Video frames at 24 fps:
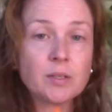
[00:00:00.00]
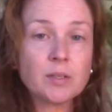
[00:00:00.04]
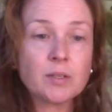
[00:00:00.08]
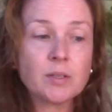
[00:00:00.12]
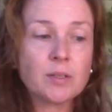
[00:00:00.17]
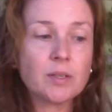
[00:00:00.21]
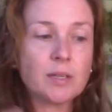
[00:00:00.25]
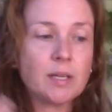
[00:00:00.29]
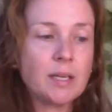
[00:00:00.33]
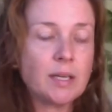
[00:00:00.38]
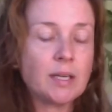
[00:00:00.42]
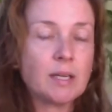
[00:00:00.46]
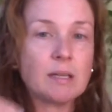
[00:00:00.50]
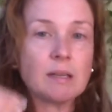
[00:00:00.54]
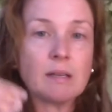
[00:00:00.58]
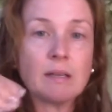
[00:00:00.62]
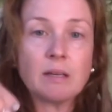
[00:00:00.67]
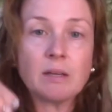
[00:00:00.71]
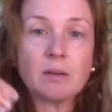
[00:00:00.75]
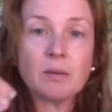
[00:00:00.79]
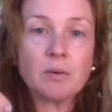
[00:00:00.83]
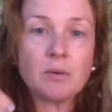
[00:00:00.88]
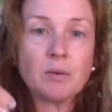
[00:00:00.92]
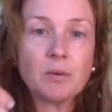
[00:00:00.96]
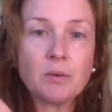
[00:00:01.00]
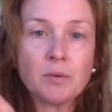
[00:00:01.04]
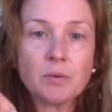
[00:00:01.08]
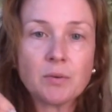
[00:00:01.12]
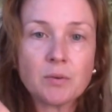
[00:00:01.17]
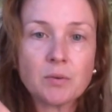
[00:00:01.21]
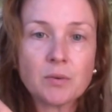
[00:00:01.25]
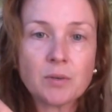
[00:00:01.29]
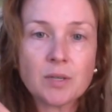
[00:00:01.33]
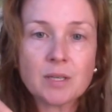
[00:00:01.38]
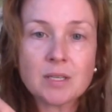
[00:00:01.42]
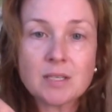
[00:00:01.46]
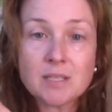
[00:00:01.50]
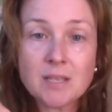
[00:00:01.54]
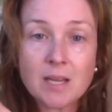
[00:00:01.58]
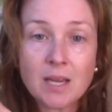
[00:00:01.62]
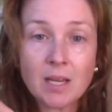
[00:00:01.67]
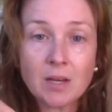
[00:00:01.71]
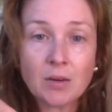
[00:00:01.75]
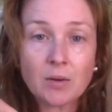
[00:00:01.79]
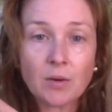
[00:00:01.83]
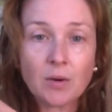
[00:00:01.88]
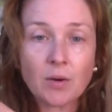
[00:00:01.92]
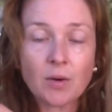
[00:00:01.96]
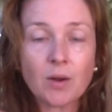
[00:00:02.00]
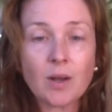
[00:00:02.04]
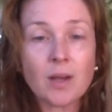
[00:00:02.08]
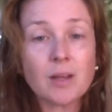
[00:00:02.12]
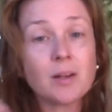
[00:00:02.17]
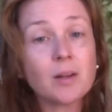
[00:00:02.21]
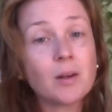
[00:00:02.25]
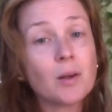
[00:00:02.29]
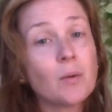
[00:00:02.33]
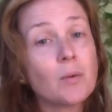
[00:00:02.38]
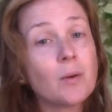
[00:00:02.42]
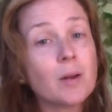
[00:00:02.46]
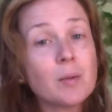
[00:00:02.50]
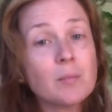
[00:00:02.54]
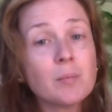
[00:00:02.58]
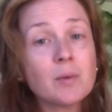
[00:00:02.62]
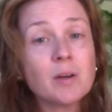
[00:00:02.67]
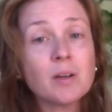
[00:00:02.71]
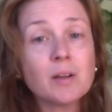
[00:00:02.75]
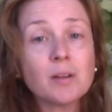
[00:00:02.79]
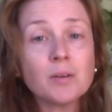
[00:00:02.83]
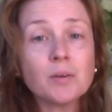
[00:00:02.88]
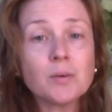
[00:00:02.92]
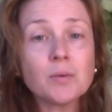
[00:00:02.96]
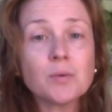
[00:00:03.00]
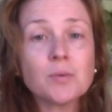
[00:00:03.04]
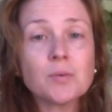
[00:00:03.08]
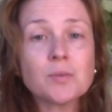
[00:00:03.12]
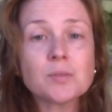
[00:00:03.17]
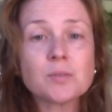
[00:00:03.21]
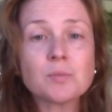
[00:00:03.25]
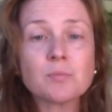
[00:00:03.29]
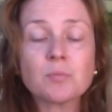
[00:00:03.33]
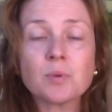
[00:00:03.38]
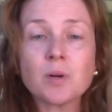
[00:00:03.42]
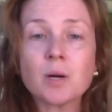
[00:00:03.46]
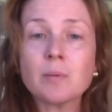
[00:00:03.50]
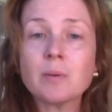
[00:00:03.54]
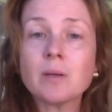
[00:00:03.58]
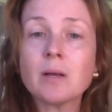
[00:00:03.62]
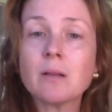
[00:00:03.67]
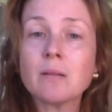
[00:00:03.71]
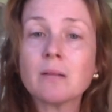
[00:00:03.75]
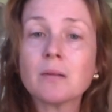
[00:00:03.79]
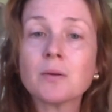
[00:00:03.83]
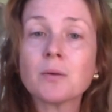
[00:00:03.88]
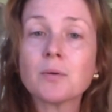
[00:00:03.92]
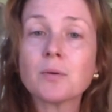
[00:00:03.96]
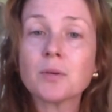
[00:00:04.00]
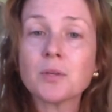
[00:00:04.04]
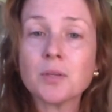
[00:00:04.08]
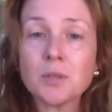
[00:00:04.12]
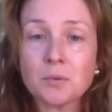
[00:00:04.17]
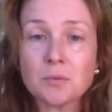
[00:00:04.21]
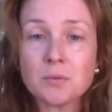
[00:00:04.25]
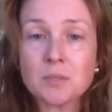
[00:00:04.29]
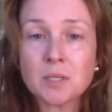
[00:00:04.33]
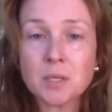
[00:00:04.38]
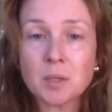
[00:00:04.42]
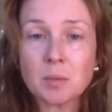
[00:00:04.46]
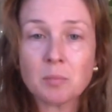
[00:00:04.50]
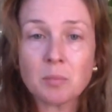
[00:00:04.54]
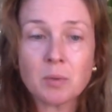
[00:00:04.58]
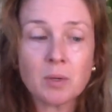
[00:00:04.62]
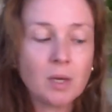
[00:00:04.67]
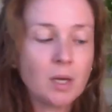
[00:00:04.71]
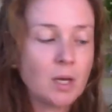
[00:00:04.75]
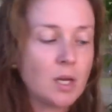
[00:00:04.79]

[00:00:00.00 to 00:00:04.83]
in a little container, and you know what I'm going to use? Probably a little Q-tip.